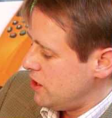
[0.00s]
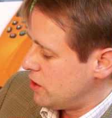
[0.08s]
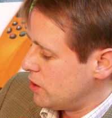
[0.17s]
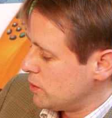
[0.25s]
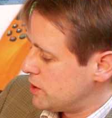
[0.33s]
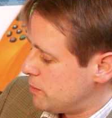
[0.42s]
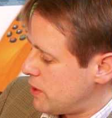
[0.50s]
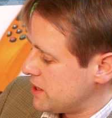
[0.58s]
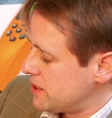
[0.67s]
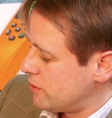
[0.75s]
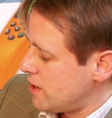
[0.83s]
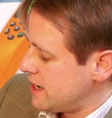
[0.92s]
You can also
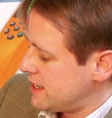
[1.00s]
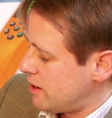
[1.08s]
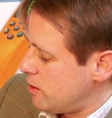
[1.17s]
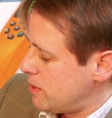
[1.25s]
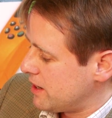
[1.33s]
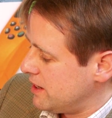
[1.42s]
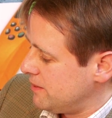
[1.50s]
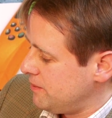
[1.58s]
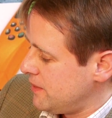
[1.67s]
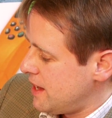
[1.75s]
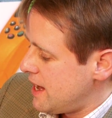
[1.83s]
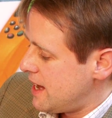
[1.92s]
press the right arrow button
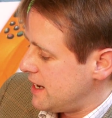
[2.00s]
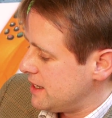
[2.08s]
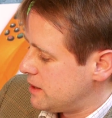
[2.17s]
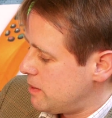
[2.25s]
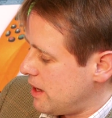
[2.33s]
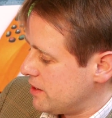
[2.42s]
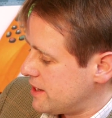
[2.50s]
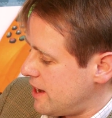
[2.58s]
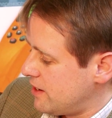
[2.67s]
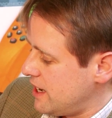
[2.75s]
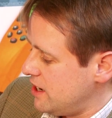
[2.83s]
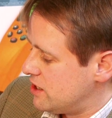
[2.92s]
and it spells
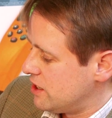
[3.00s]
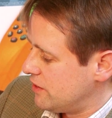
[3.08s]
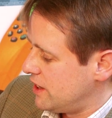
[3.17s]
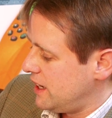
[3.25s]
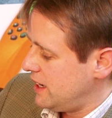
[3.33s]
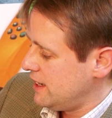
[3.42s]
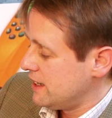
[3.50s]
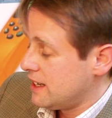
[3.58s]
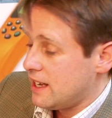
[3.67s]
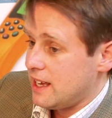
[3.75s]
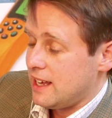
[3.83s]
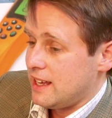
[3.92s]
out each of the
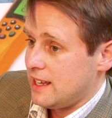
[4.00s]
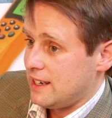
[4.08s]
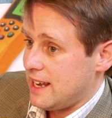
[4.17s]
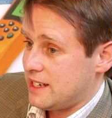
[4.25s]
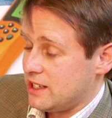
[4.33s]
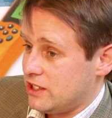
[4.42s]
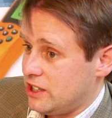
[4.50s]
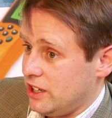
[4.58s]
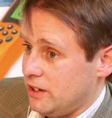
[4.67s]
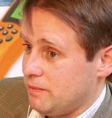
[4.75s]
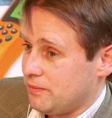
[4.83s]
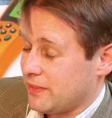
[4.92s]
letters to
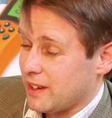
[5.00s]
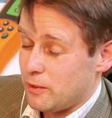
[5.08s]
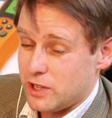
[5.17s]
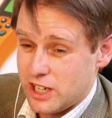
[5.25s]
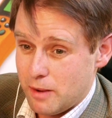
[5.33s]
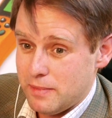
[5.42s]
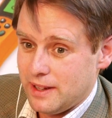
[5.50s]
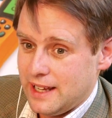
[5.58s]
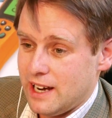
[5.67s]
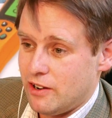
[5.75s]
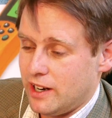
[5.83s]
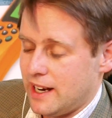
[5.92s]
you, which I'm
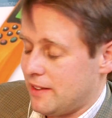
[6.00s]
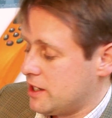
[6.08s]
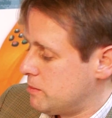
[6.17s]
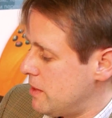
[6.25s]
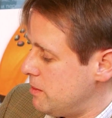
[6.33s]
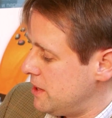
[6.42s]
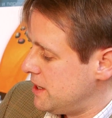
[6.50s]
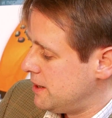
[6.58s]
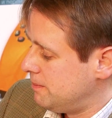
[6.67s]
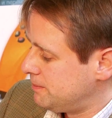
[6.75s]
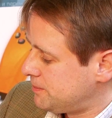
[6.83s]
hearing at this moment.